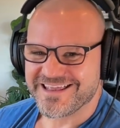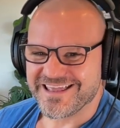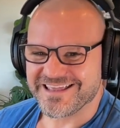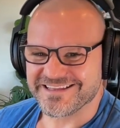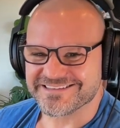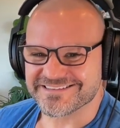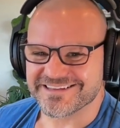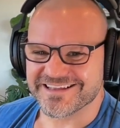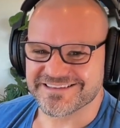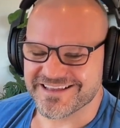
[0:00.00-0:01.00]
is
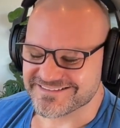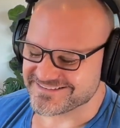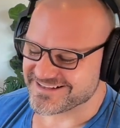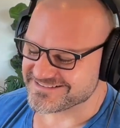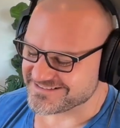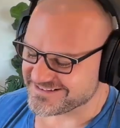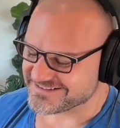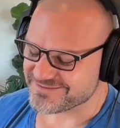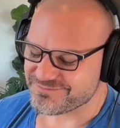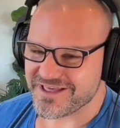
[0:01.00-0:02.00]
has essentially
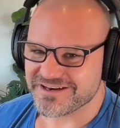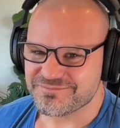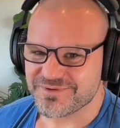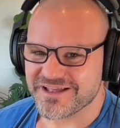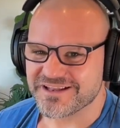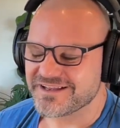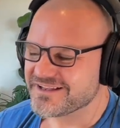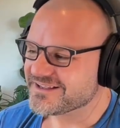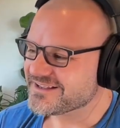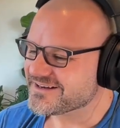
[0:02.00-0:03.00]
dissipated. But
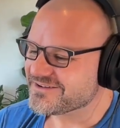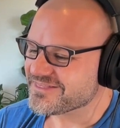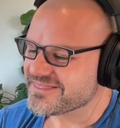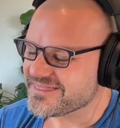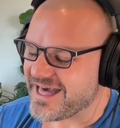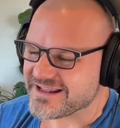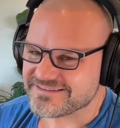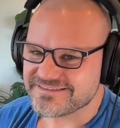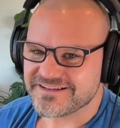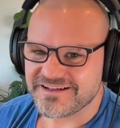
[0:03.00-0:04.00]
you know
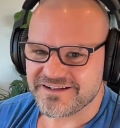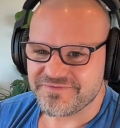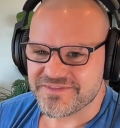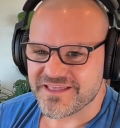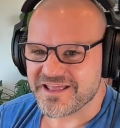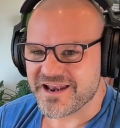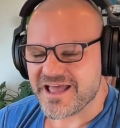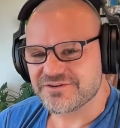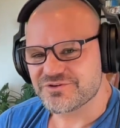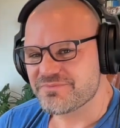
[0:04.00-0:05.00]
that's uh, and and
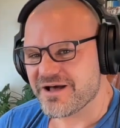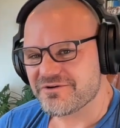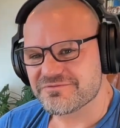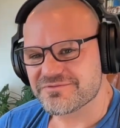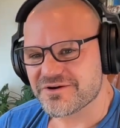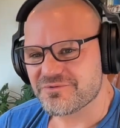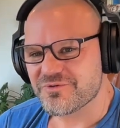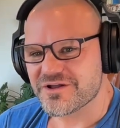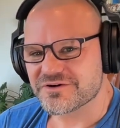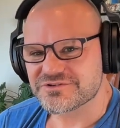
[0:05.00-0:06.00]
I do about you know
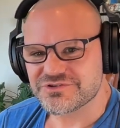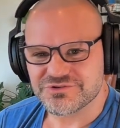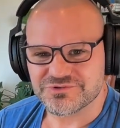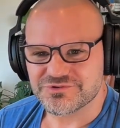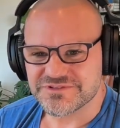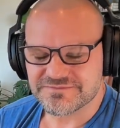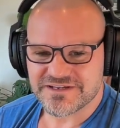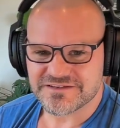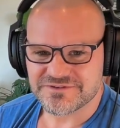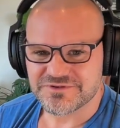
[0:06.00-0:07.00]
one or two.
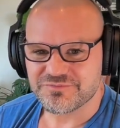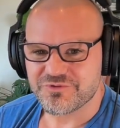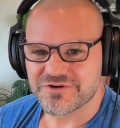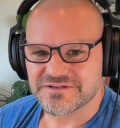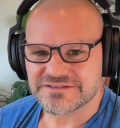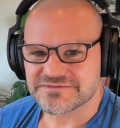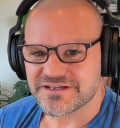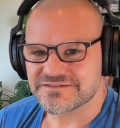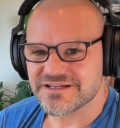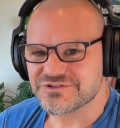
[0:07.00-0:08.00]
Sometimes I do in the morning.
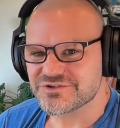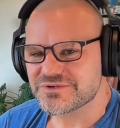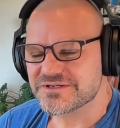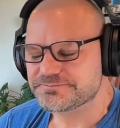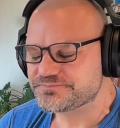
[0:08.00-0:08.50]
Sometimes I do it